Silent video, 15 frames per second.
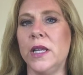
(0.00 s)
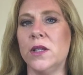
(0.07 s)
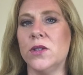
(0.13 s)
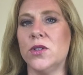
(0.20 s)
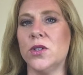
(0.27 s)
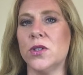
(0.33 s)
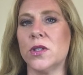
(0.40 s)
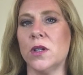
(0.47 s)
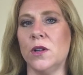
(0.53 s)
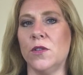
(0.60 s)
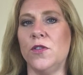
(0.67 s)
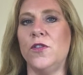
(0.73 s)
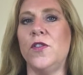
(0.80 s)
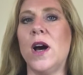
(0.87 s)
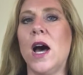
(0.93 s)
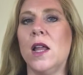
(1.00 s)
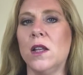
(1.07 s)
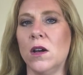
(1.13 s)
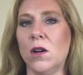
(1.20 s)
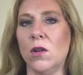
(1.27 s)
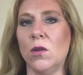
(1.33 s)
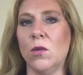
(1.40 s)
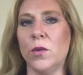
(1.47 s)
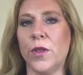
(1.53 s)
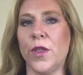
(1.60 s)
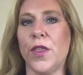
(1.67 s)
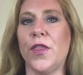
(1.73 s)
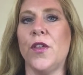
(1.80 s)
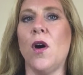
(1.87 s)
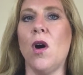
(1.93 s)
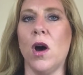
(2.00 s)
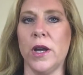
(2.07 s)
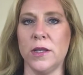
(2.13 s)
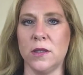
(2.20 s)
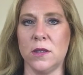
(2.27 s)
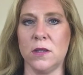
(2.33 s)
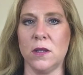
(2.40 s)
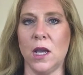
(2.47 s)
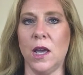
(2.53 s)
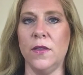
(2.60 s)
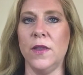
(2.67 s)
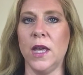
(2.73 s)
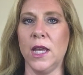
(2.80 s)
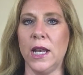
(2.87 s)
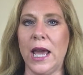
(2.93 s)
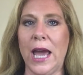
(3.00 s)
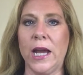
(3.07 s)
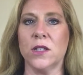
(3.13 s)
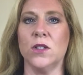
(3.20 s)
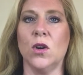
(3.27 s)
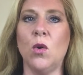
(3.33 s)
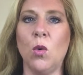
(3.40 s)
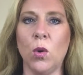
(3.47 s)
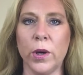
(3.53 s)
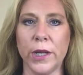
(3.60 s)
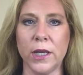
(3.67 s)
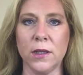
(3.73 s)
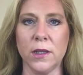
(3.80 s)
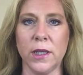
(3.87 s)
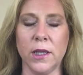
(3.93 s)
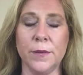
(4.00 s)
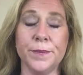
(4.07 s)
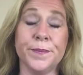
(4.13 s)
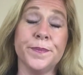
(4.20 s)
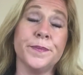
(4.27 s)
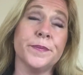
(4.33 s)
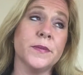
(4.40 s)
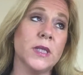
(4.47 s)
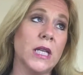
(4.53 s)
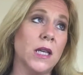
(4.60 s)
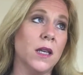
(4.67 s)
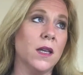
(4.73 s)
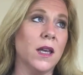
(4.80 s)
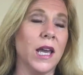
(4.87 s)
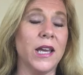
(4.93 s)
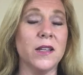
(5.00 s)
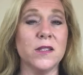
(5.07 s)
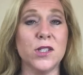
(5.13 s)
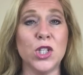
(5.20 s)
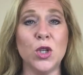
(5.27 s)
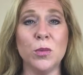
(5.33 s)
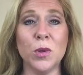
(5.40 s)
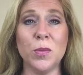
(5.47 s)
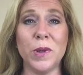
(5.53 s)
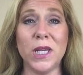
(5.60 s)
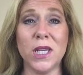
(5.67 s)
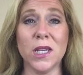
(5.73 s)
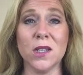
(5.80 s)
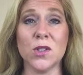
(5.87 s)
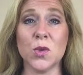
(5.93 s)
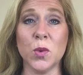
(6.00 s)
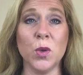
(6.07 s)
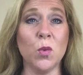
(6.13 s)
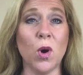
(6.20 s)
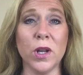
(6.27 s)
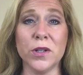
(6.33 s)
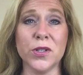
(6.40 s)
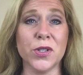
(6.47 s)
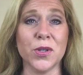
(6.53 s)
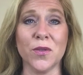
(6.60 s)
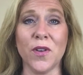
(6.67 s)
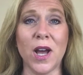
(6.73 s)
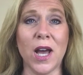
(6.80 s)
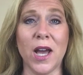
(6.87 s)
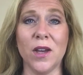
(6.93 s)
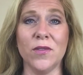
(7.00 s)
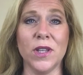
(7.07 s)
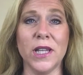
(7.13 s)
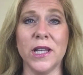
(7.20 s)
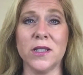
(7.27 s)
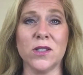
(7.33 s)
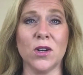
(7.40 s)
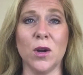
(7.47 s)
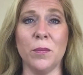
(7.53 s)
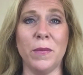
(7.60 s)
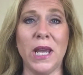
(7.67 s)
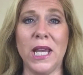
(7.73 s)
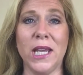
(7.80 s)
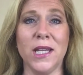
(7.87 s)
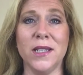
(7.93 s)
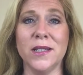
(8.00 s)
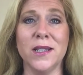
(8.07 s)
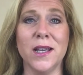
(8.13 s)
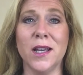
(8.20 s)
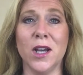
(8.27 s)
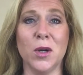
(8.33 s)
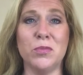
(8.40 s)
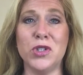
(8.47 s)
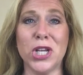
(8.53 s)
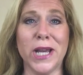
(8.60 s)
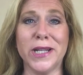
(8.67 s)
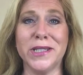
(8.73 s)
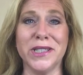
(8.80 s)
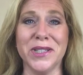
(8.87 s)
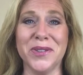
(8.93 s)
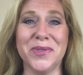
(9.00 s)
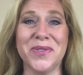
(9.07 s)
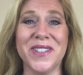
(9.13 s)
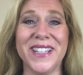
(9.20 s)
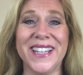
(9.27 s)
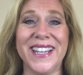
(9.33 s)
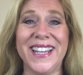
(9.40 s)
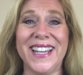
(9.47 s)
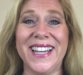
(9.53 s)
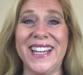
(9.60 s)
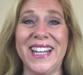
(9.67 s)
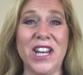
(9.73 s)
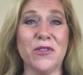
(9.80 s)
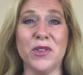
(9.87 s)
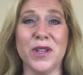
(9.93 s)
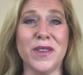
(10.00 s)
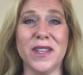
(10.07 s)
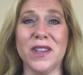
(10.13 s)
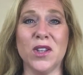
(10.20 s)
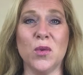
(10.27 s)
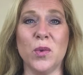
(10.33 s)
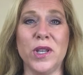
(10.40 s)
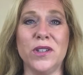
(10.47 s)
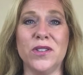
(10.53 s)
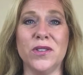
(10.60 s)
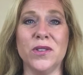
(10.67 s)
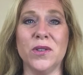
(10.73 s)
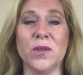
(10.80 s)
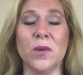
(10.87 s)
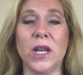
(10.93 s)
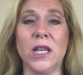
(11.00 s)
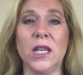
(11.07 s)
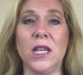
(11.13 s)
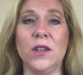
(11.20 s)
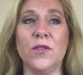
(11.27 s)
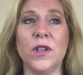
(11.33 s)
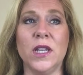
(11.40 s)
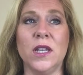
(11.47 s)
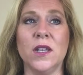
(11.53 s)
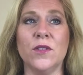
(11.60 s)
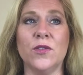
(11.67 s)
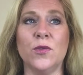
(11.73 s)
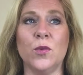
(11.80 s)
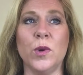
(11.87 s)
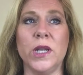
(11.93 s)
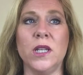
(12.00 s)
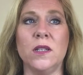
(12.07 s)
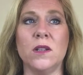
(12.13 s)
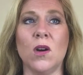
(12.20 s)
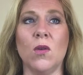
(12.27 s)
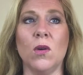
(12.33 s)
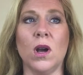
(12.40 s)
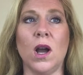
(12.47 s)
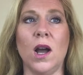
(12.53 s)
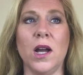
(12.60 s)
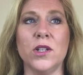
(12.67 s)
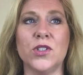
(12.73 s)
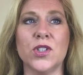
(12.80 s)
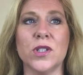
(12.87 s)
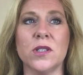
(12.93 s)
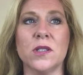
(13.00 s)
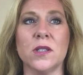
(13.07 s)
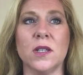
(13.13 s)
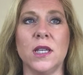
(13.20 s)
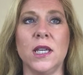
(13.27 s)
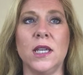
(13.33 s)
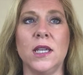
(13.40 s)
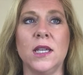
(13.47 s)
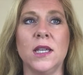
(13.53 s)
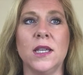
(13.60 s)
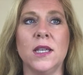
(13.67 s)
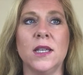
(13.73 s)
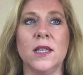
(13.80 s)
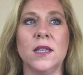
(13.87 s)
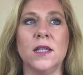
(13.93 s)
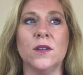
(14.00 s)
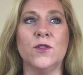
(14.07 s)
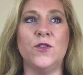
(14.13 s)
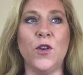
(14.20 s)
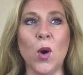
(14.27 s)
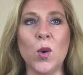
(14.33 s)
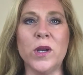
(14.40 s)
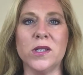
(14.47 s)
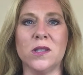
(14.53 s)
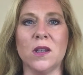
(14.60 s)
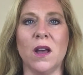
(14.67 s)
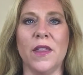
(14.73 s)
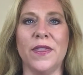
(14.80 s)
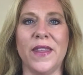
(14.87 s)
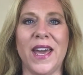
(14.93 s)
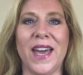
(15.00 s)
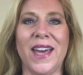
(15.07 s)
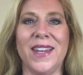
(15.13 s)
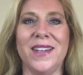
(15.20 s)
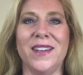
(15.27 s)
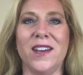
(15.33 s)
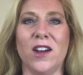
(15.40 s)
is just going to follow the thoughts and then act accordingly. As human beings, we want to survive, and that's our main objective in everything that we do. And even if we don't consciously focus on that,